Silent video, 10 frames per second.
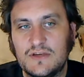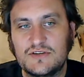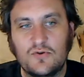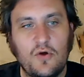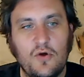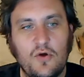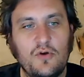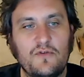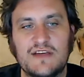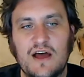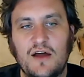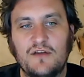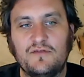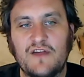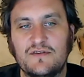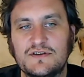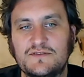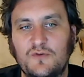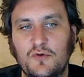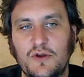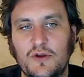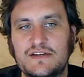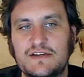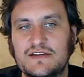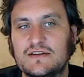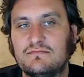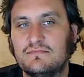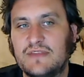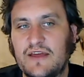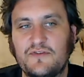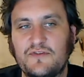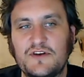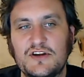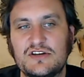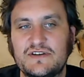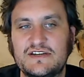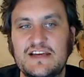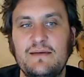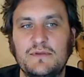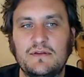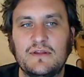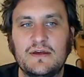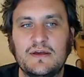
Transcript: all of the ones that aren't flavors fall into the definition of a team, don't they?